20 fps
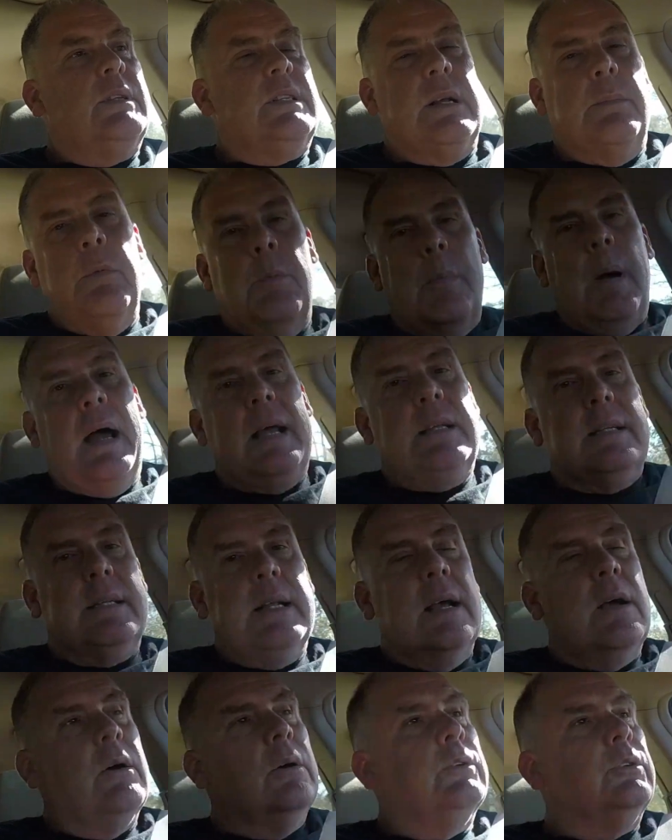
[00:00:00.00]
with some of my
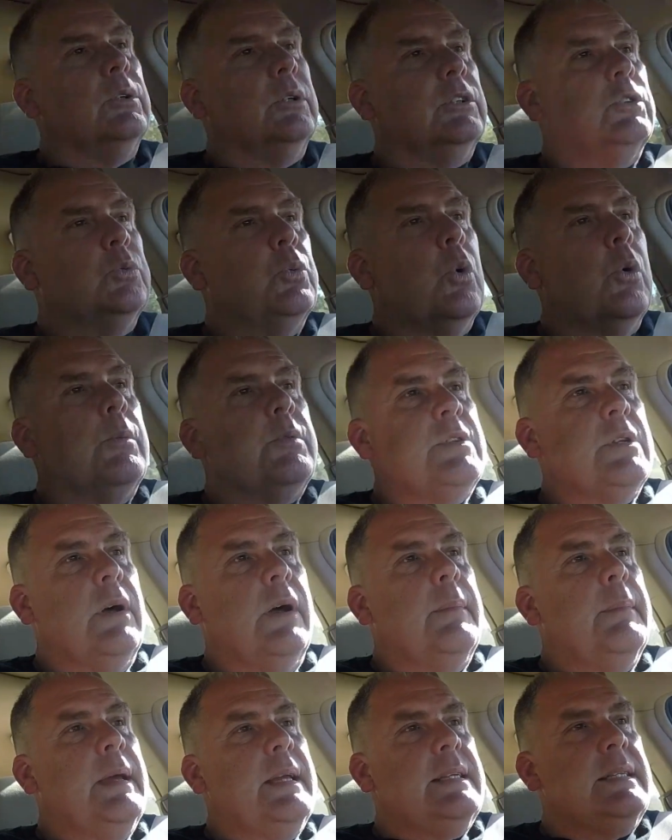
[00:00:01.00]
cells, or a swarm cell
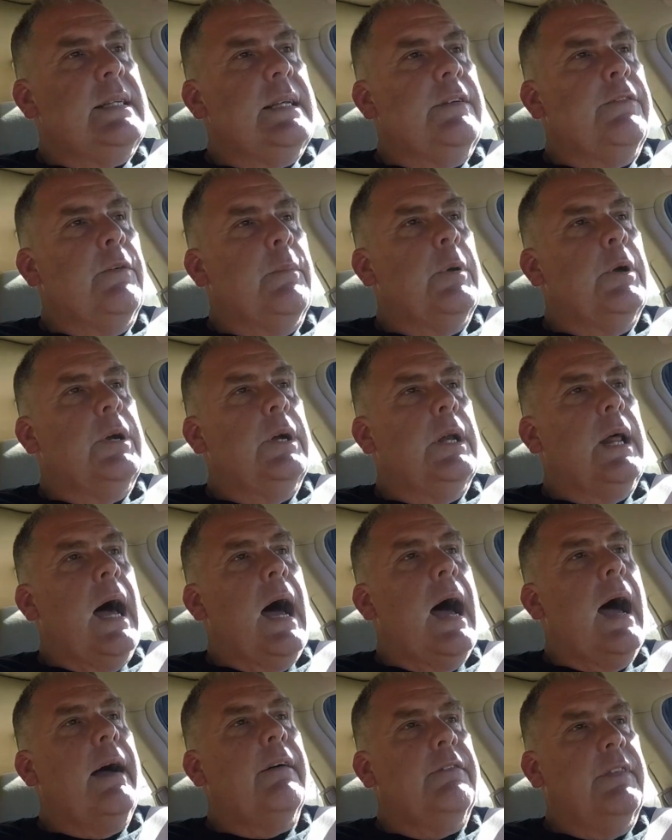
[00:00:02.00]
I may see from a good
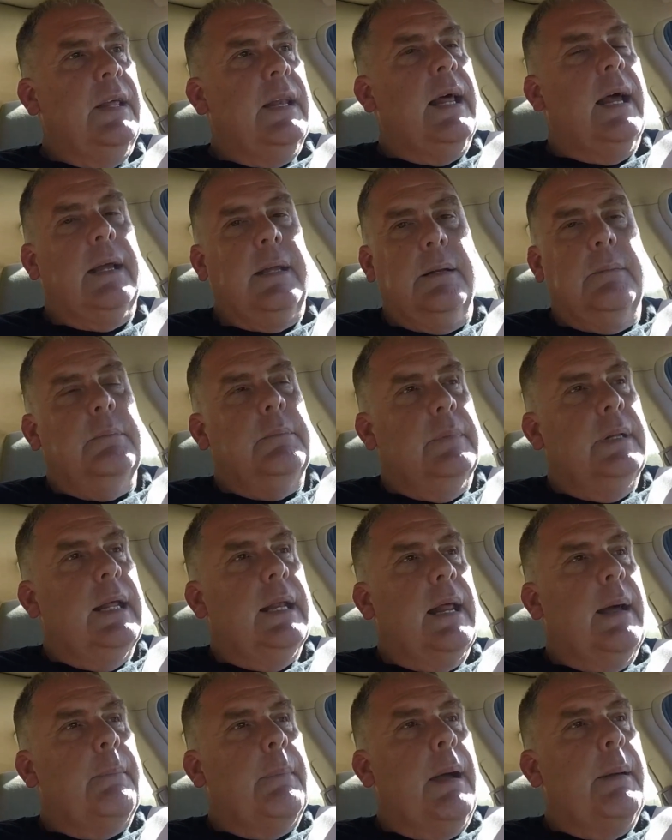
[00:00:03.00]
hive. Then
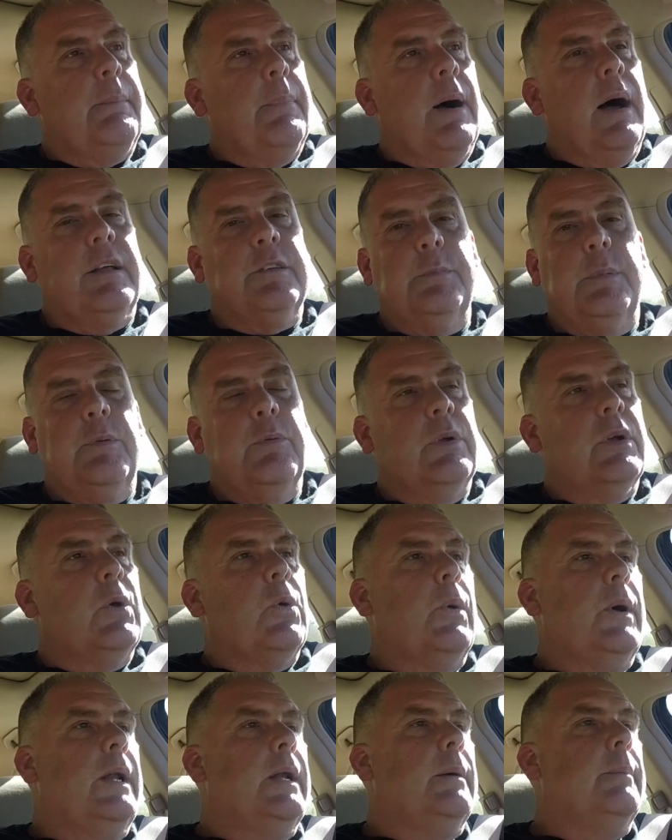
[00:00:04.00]
I might possibly
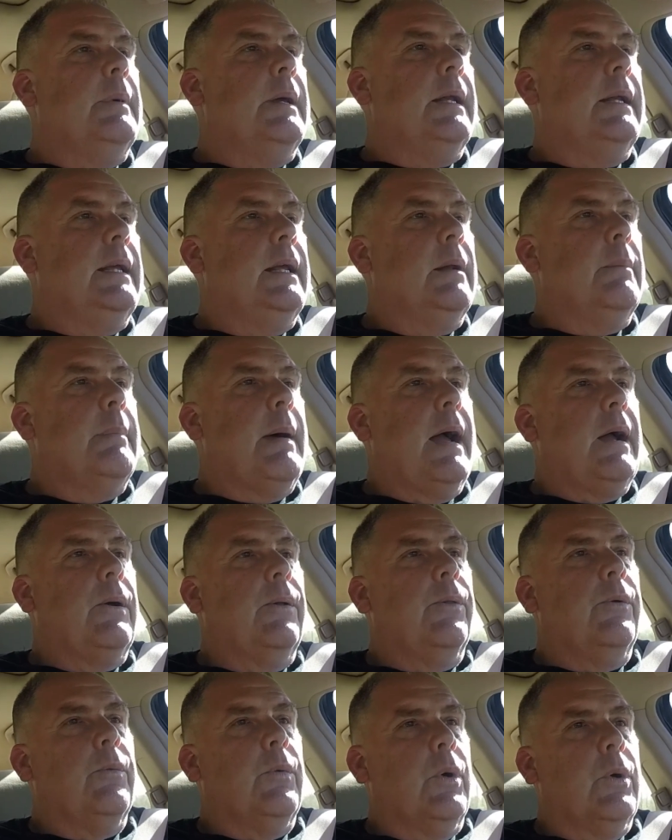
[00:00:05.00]
requeen them and get them back
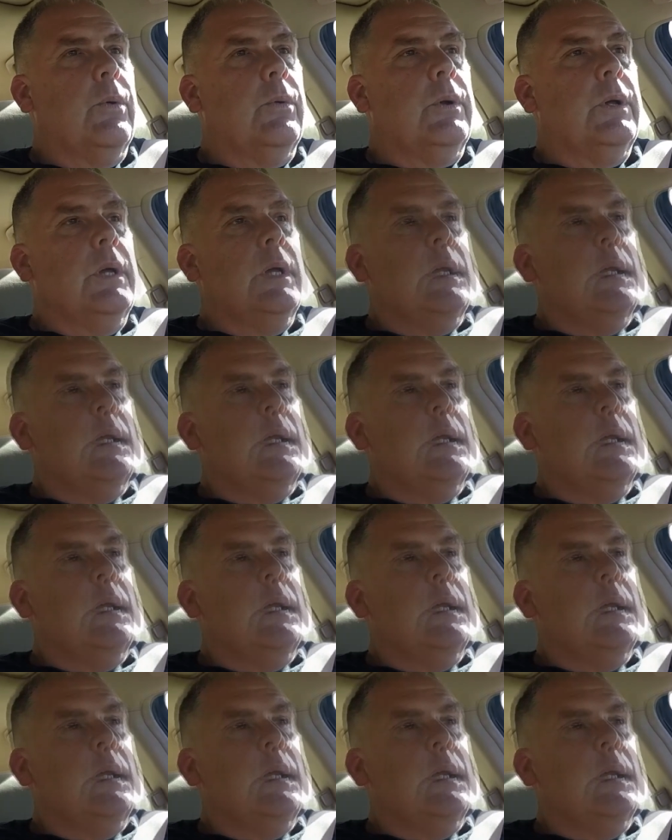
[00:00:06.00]
on the road.